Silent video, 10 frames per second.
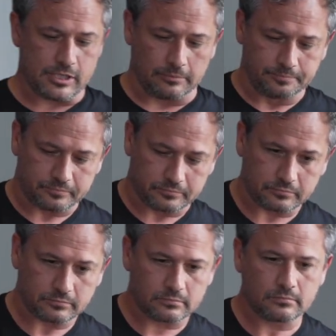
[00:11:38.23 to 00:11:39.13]
So
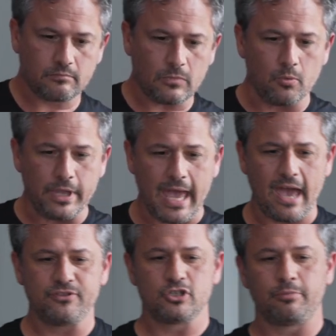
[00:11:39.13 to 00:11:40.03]
we
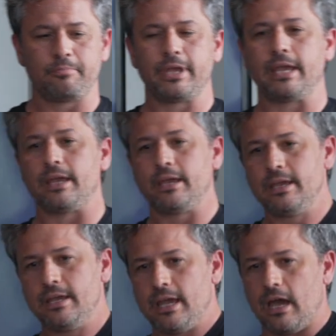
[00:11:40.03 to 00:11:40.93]
have to prepare
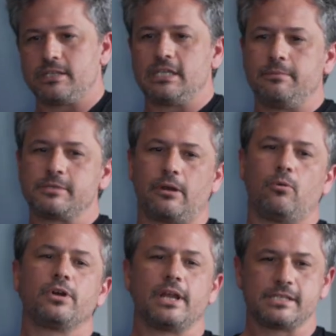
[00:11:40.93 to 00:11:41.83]
our teams and our
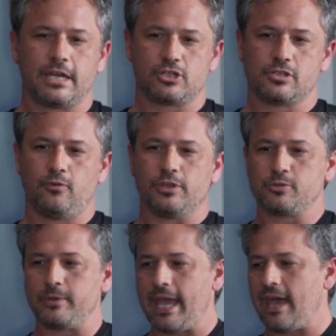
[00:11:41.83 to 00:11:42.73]
organizations for
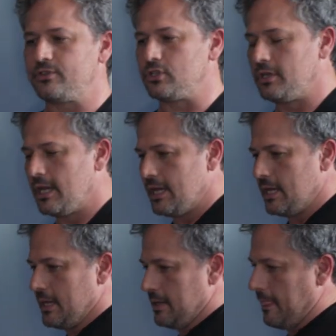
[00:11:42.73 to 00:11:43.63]
this. We have to
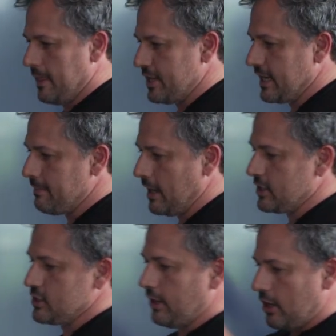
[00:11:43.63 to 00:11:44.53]
think about
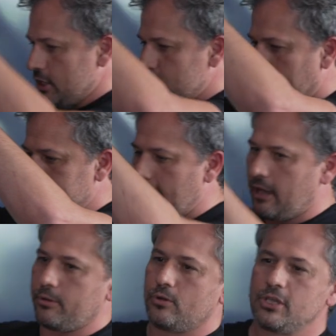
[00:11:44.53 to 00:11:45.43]
this not only top
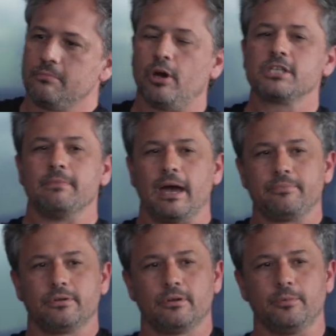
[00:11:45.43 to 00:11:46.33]
down, but also bottom
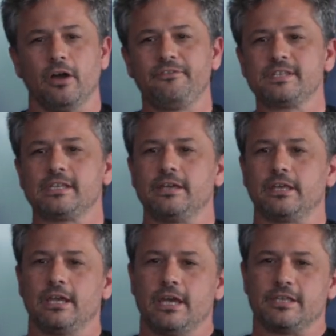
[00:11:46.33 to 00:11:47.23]
up. We often say
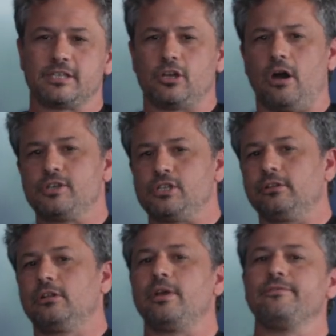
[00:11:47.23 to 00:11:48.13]
that this is a
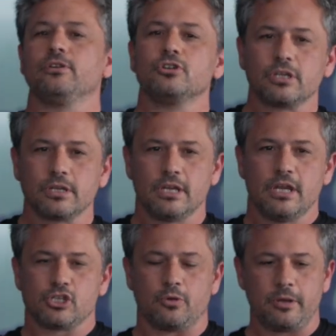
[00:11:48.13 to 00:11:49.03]
horizontal revolution.
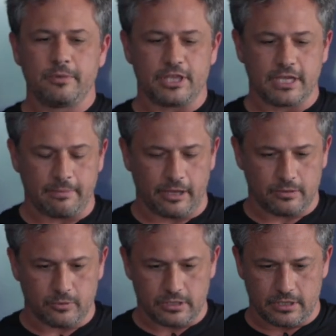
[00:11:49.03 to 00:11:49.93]
So when we think about
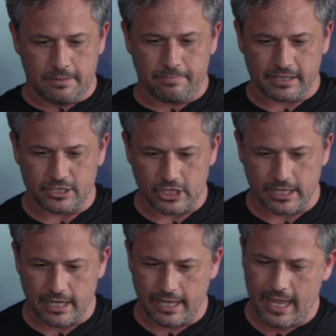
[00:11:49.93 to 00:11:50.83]
the impact that
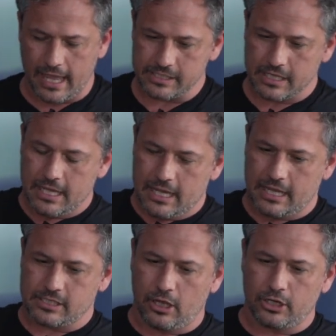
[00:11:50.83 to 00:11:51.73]
GenAI has,
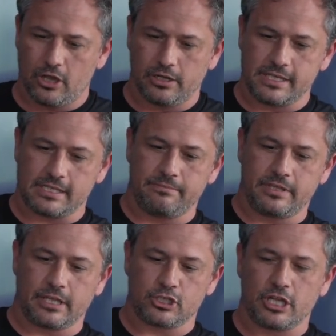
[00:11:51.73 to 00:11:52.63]
it's not only
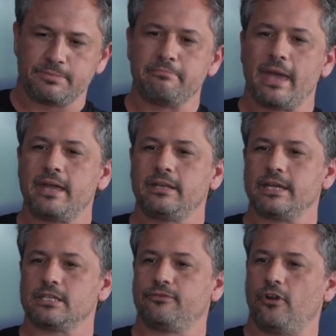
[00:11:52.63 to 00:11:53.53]
something that's going to be
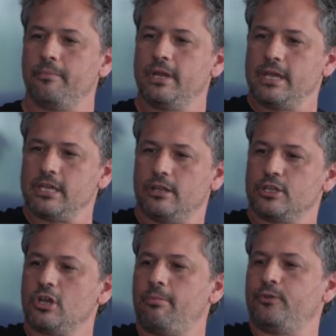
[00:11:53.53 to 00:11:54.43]
mandated from the
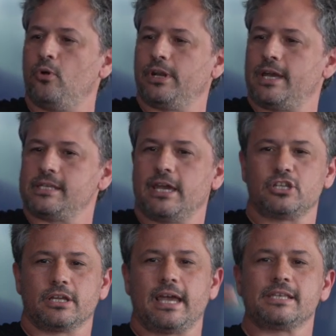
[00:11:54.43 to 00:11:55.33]
top of an
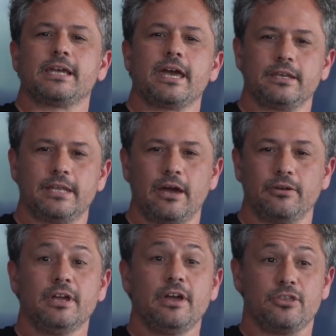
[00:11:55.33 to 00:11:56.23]
organization and cascaded
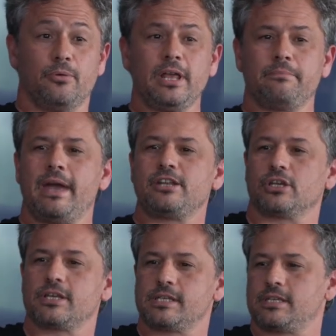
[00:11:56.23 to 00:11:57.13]
down. The real
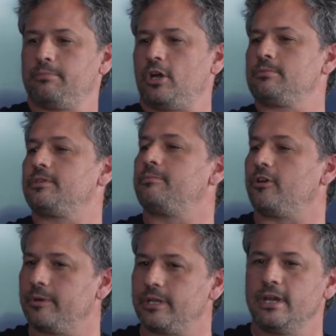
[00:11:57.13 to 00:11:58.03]
magic sits at the bottom of the
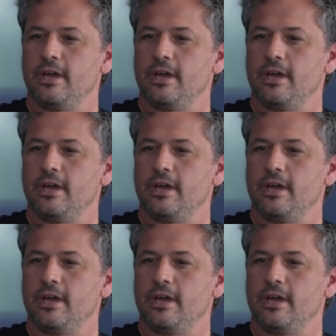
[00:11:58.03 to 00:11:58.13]
pyramid.